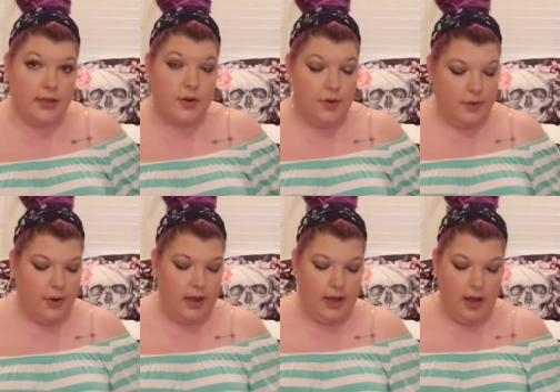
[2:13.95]

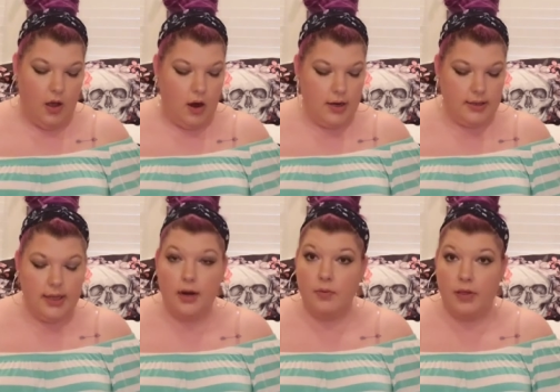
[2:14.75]
So artists
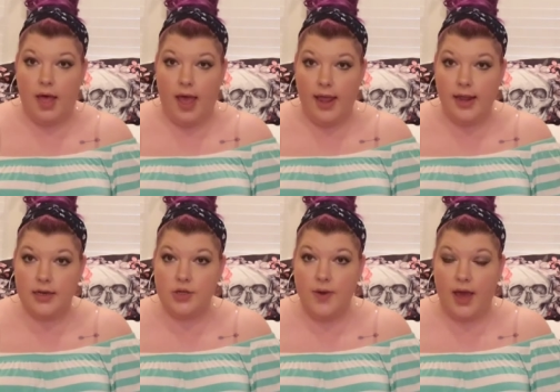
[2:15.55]
can apply
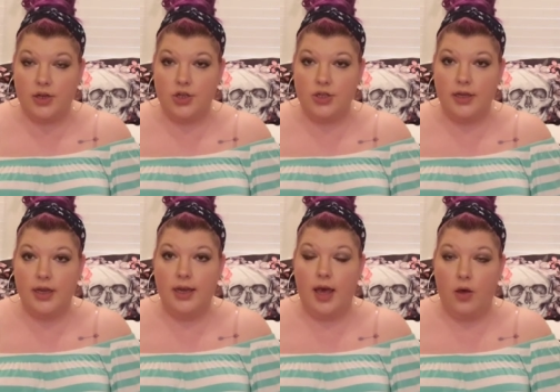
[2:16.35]
to
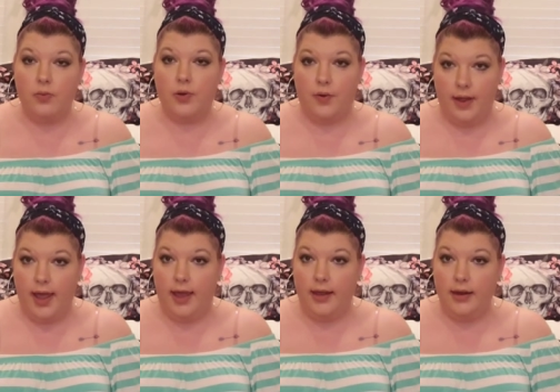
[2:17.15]
actually help
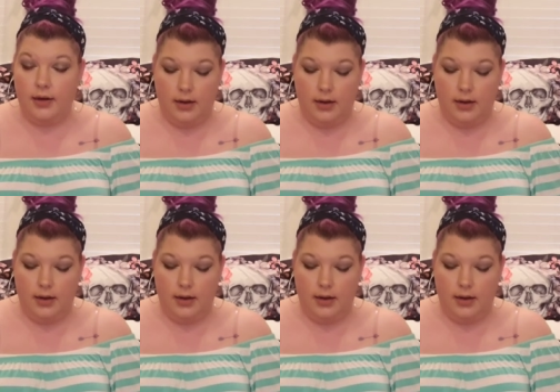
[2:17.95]
create